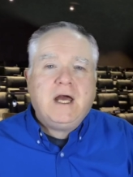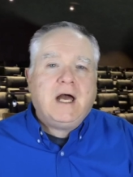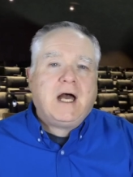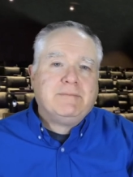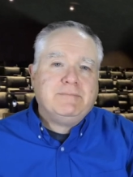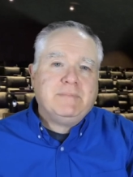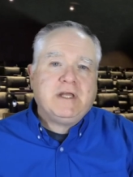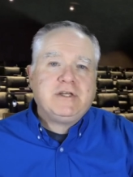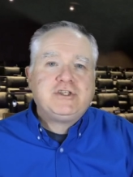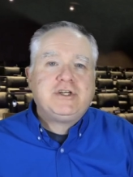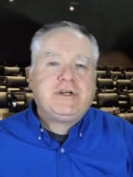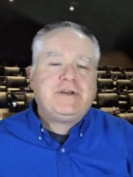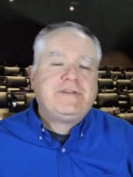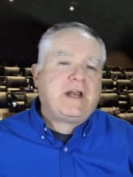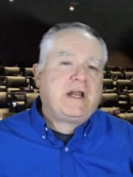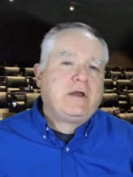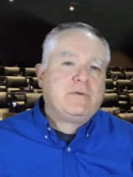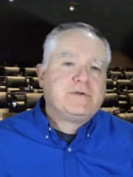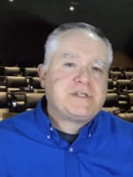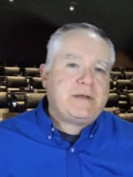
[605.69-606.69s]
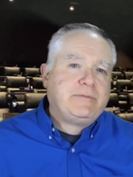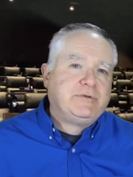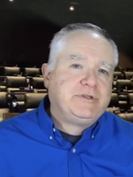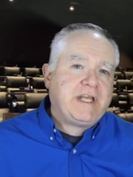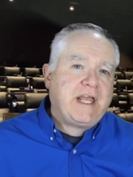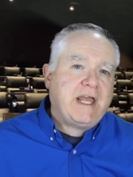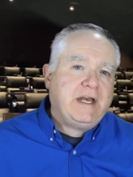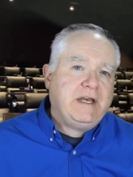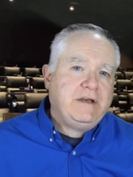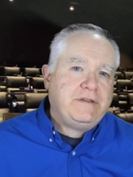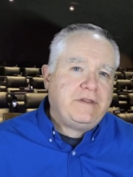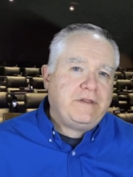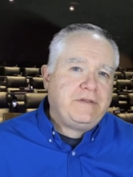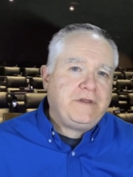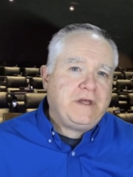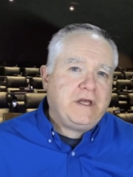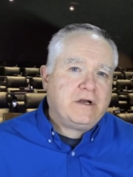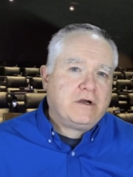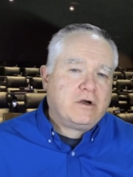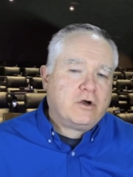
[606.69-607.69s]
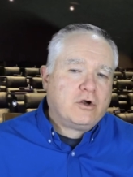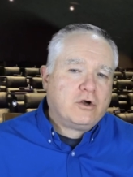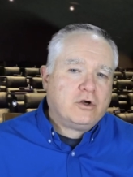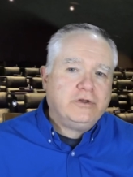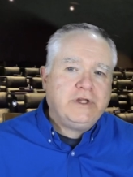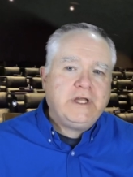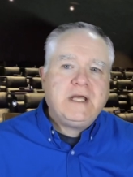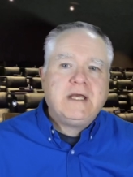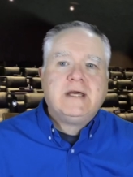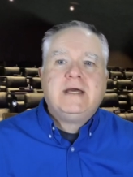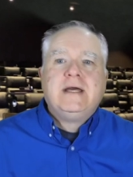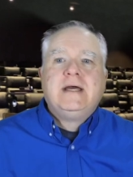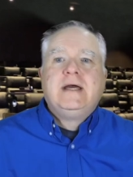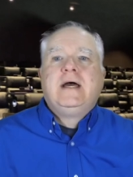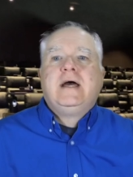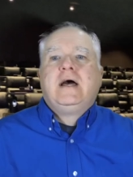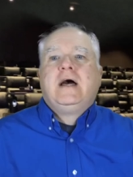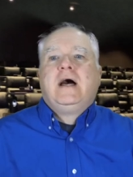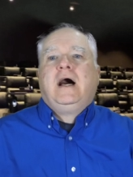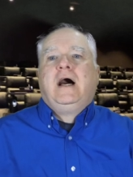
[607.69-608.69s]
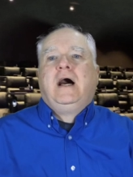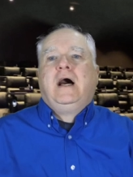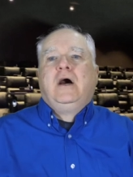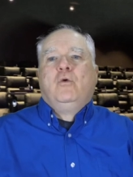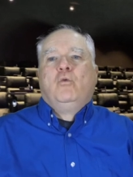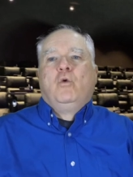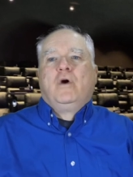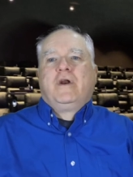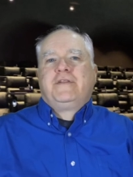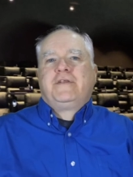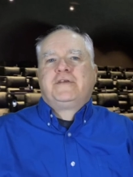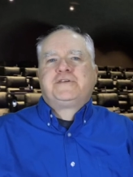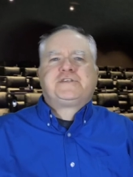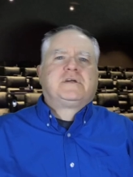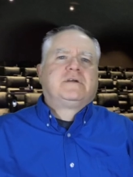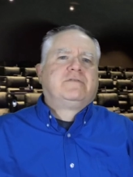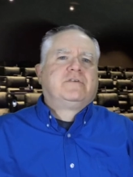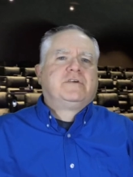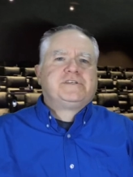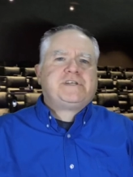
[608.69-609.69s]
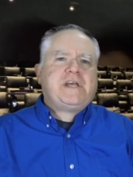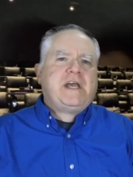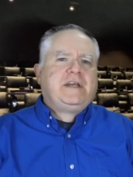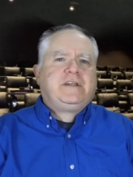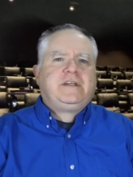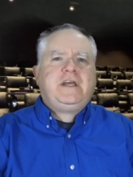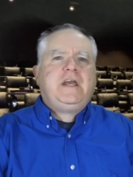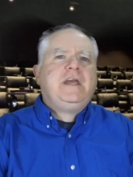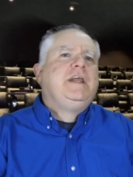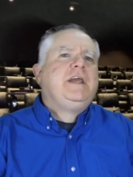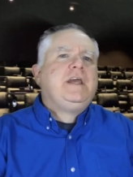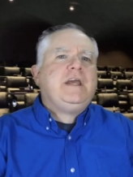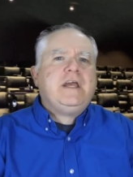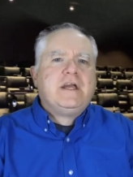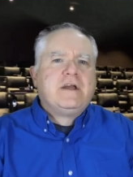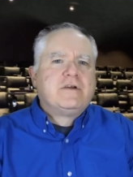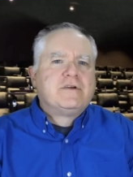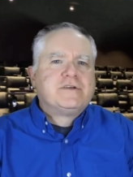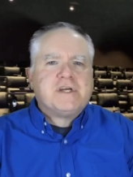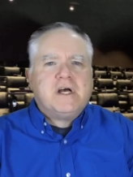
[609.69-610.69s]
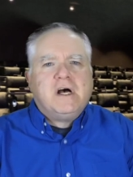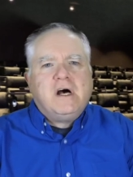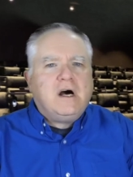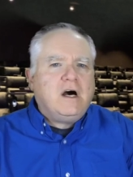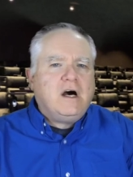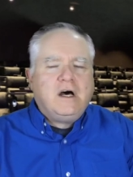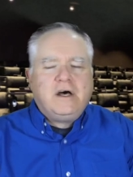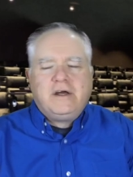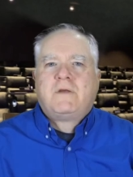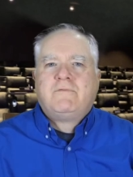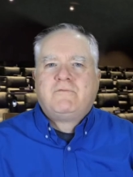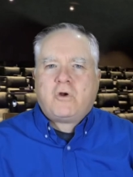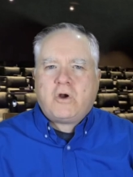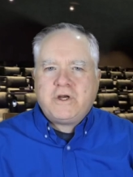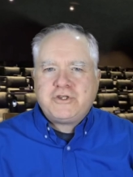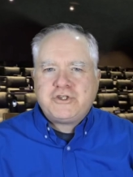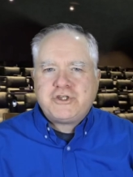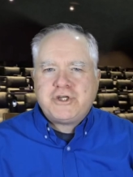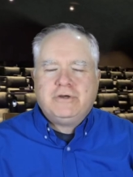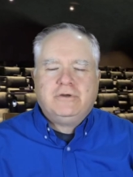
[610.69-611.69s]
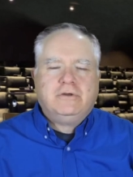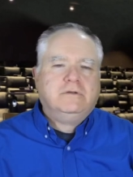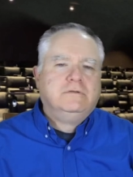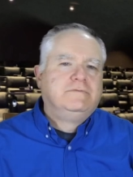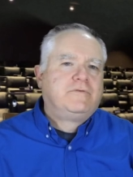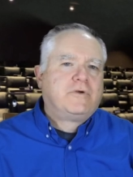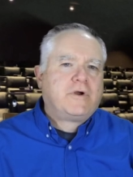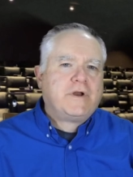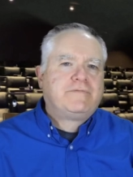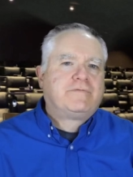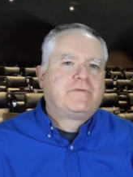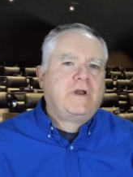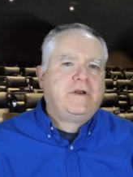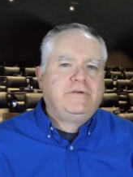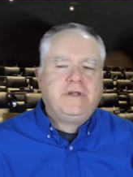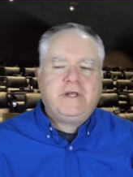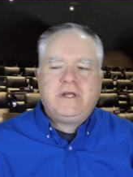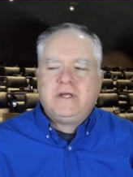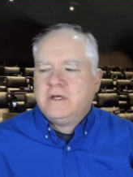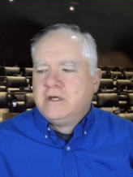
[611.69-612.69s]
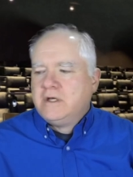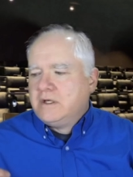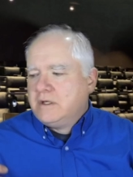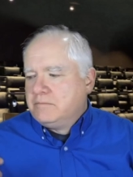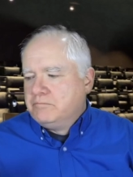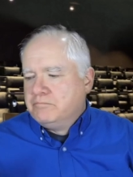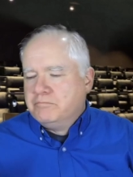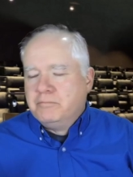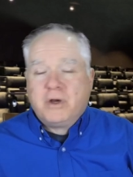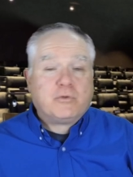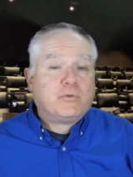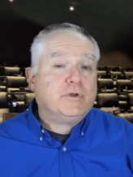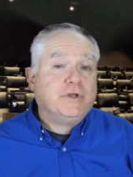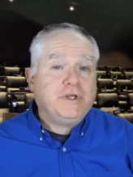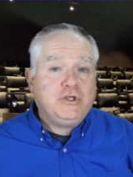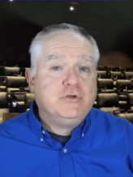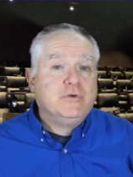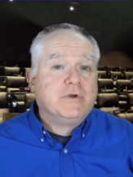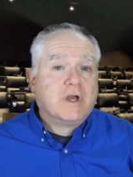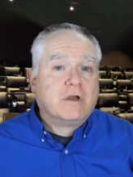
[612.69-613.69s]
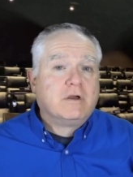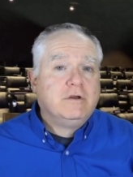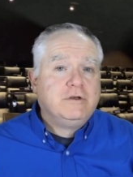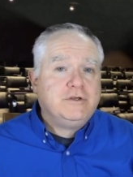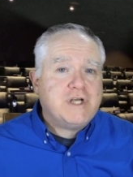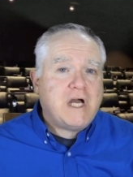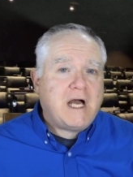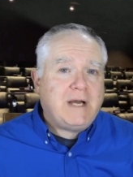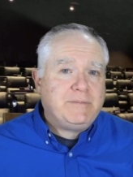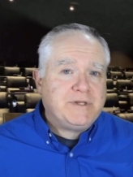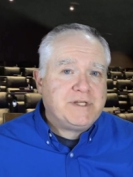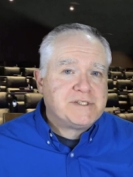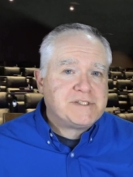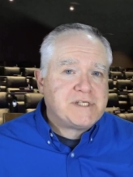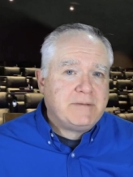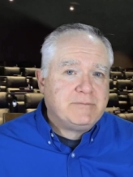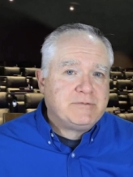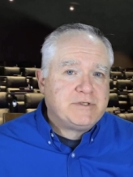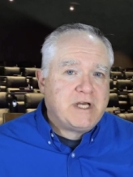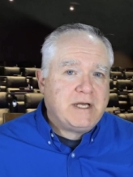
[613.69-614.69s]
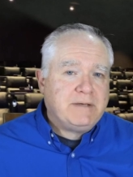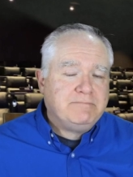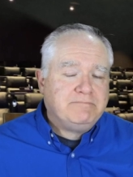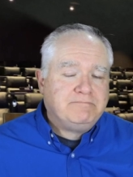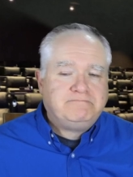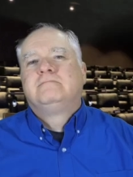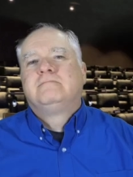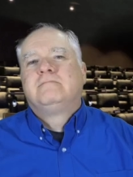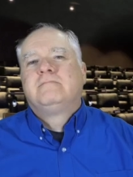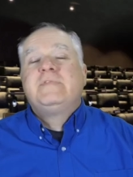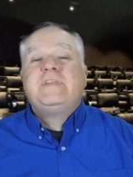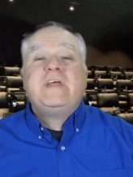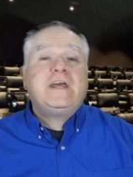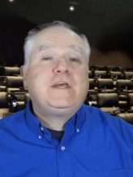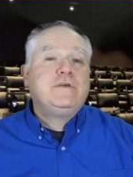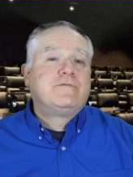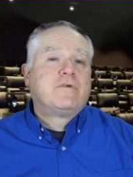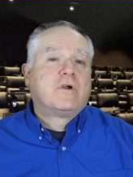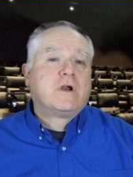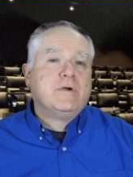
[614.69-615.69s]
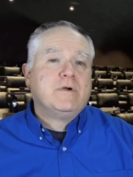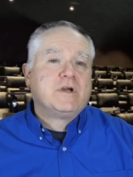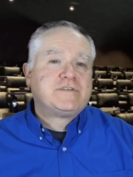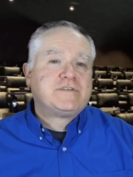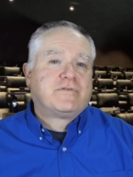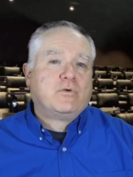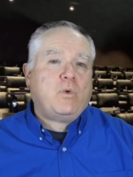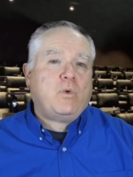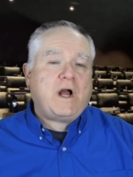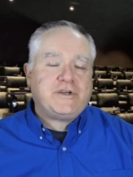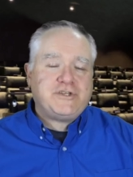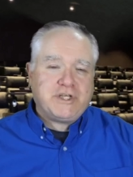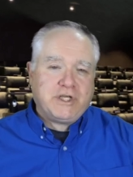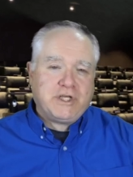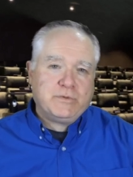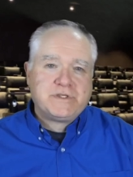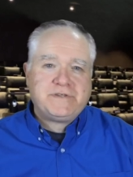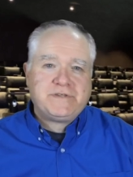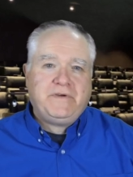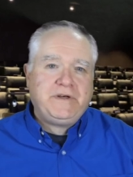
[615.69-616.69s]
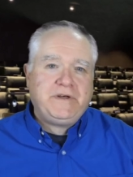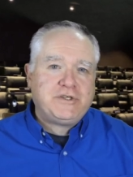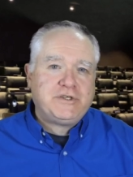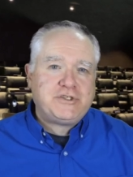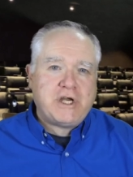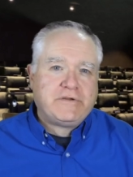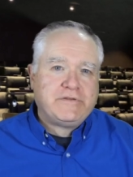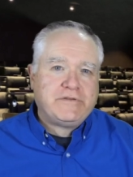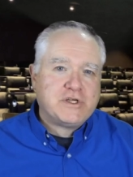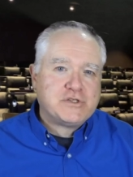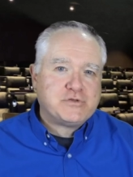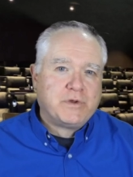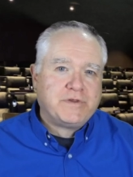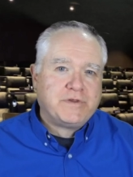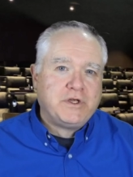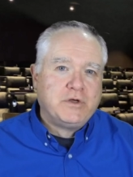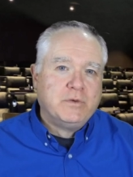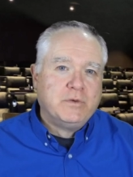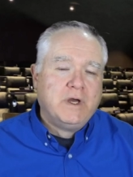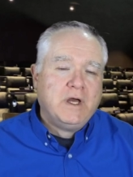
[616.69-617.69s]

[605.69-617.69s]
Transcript: I mentioned that I was able to get into the theater early. One of the servers had kitty ears on, very chill, very friendly, but really doing a good job at the same time. Thank you very much for watching. It was fun to share this with you.